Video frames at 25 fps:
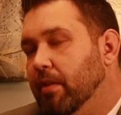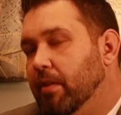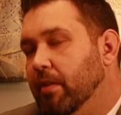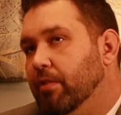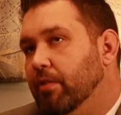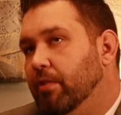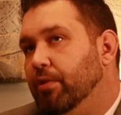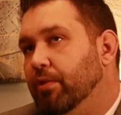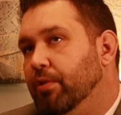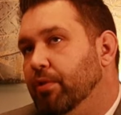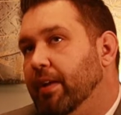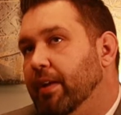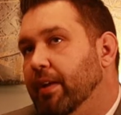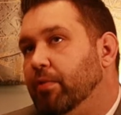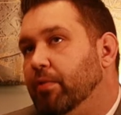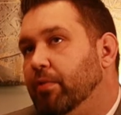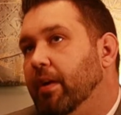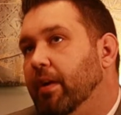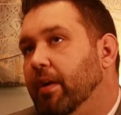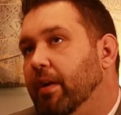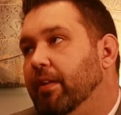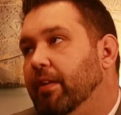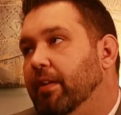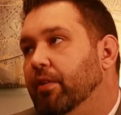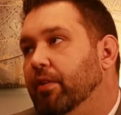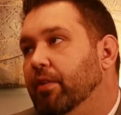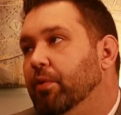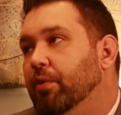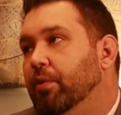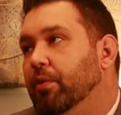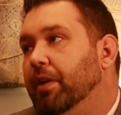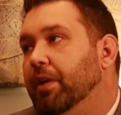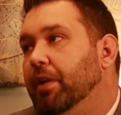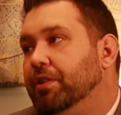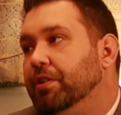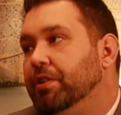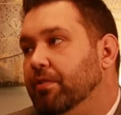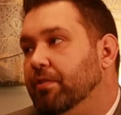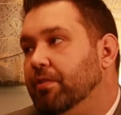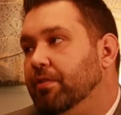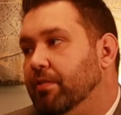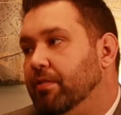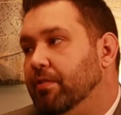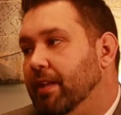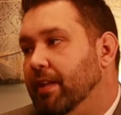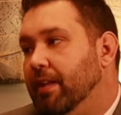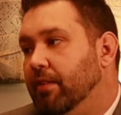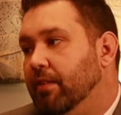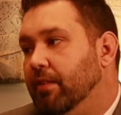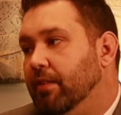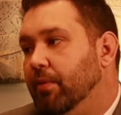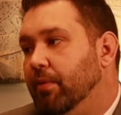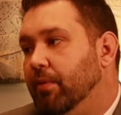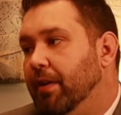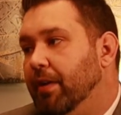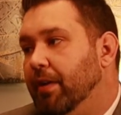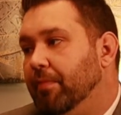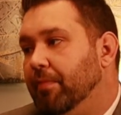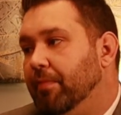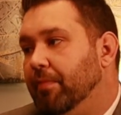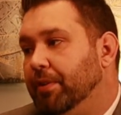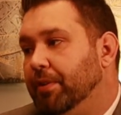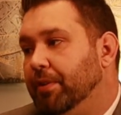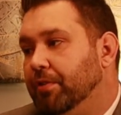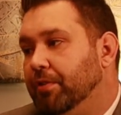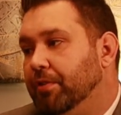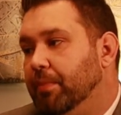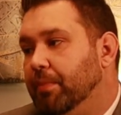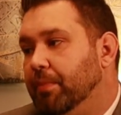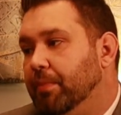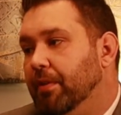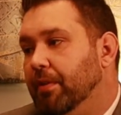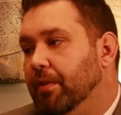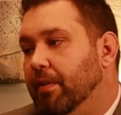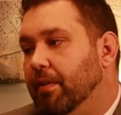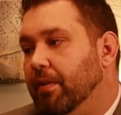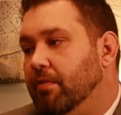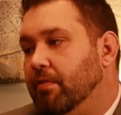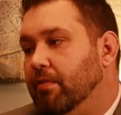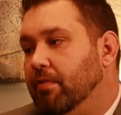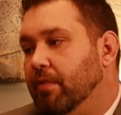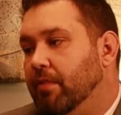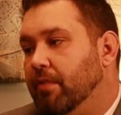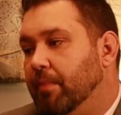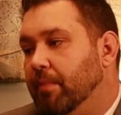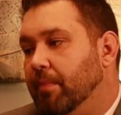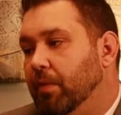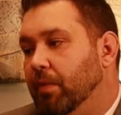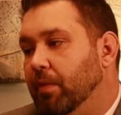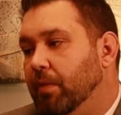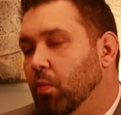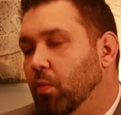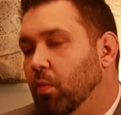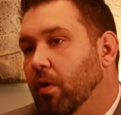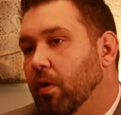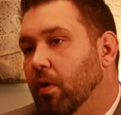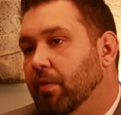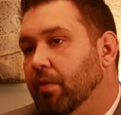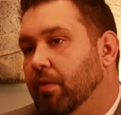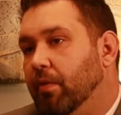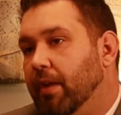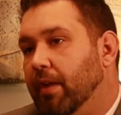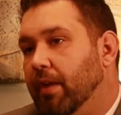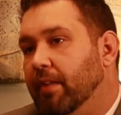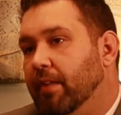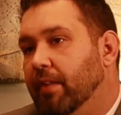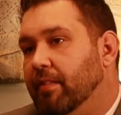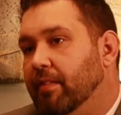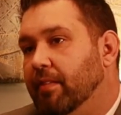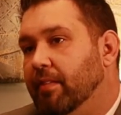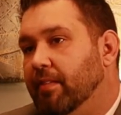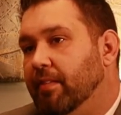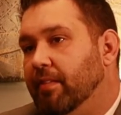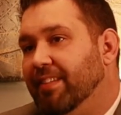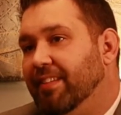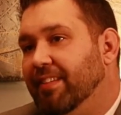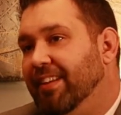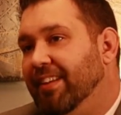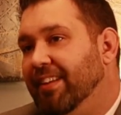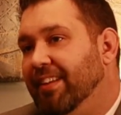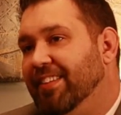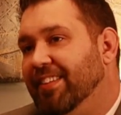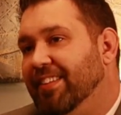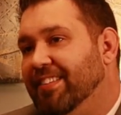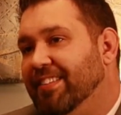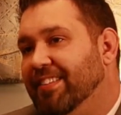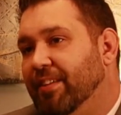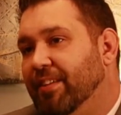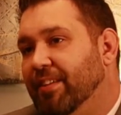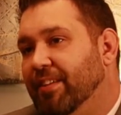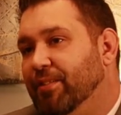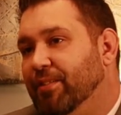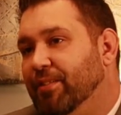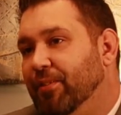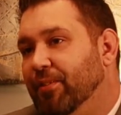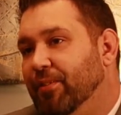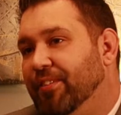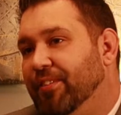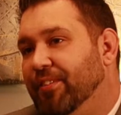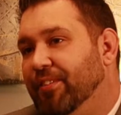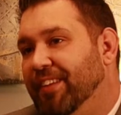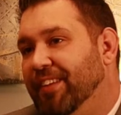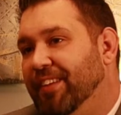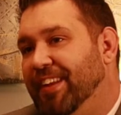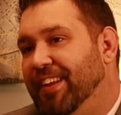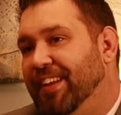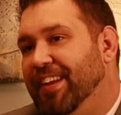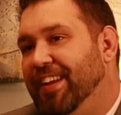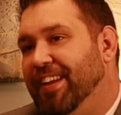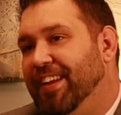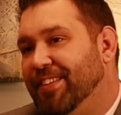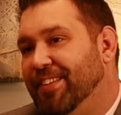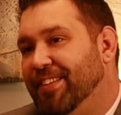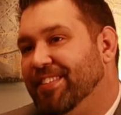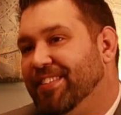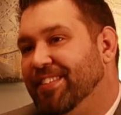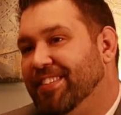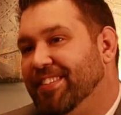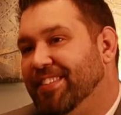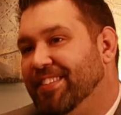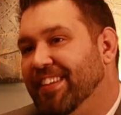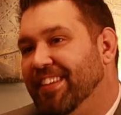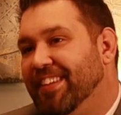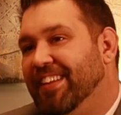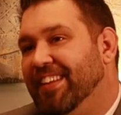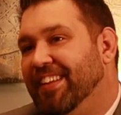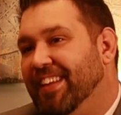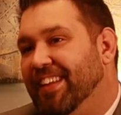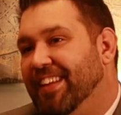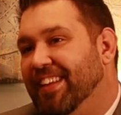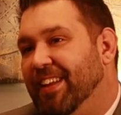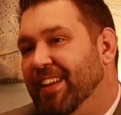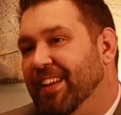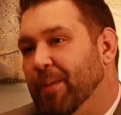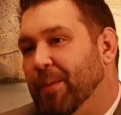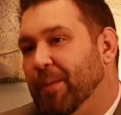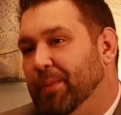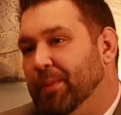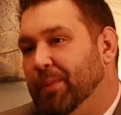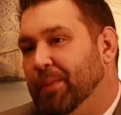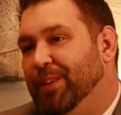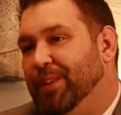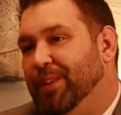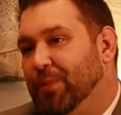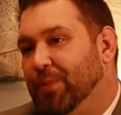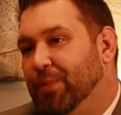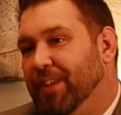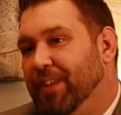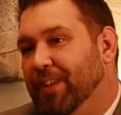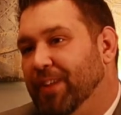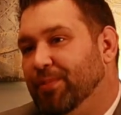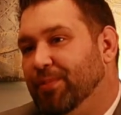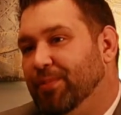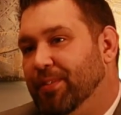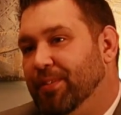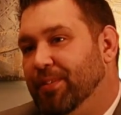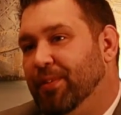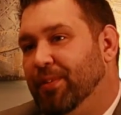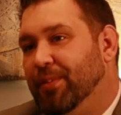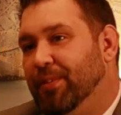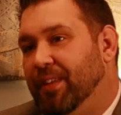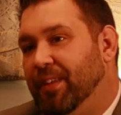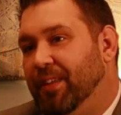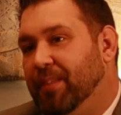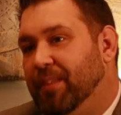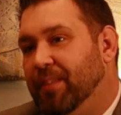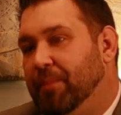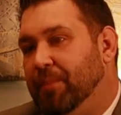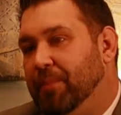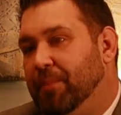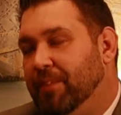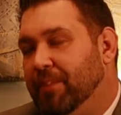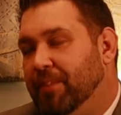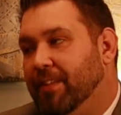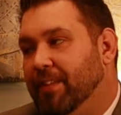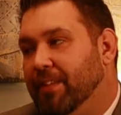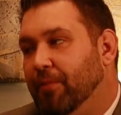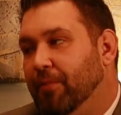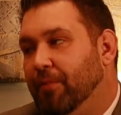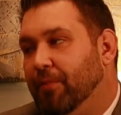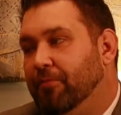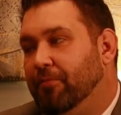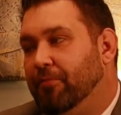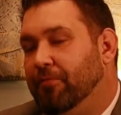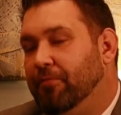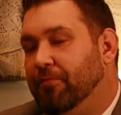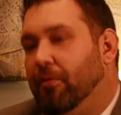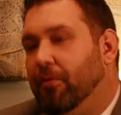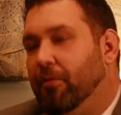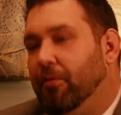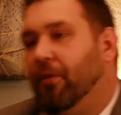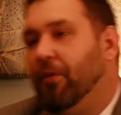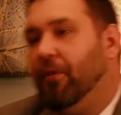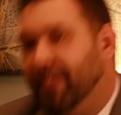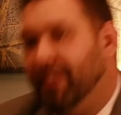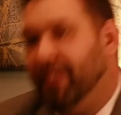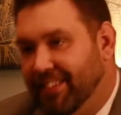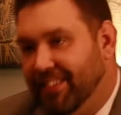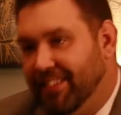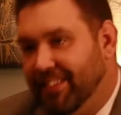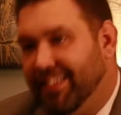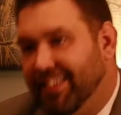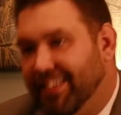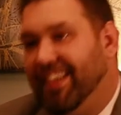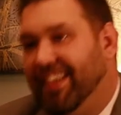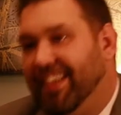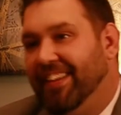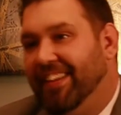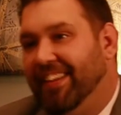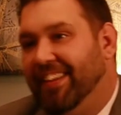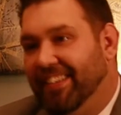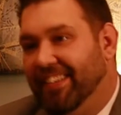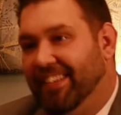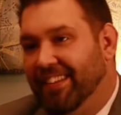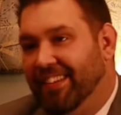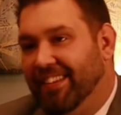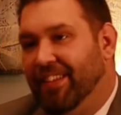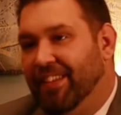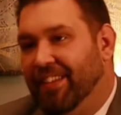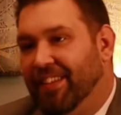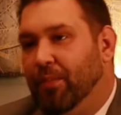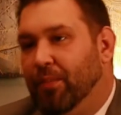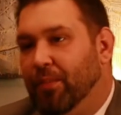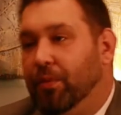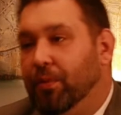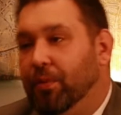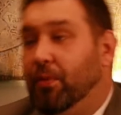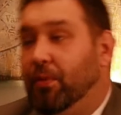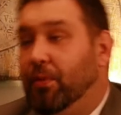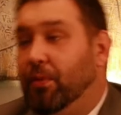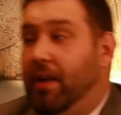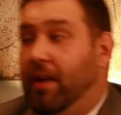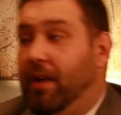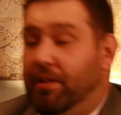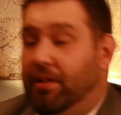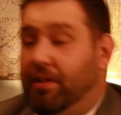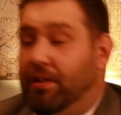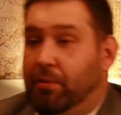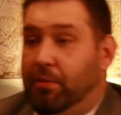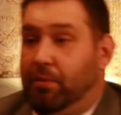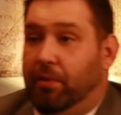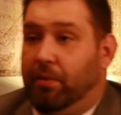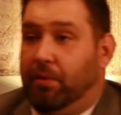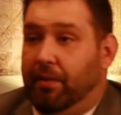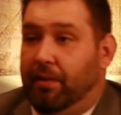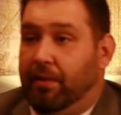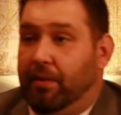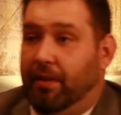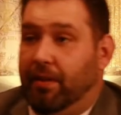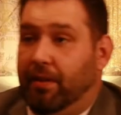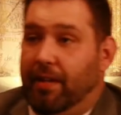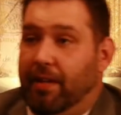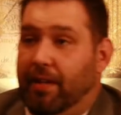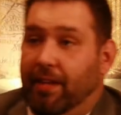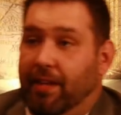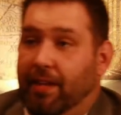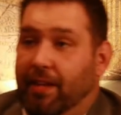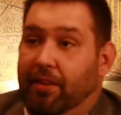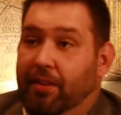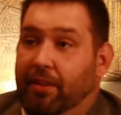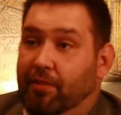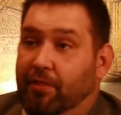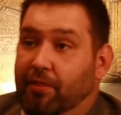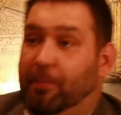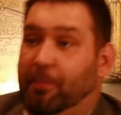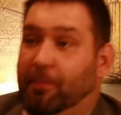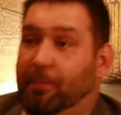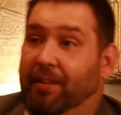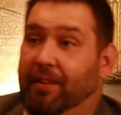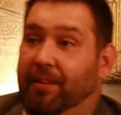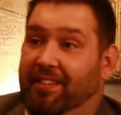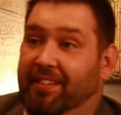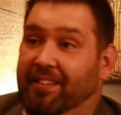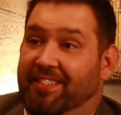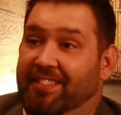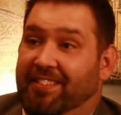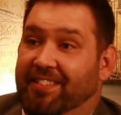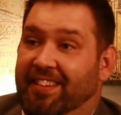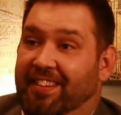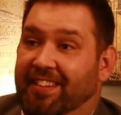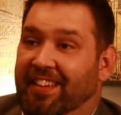So that's why I think new agents that don't have much experience, some can walk right into the scene and sell 280 houses and not blink twice with doing it because they don't fall into that. Yeah. Well, you had to work at this place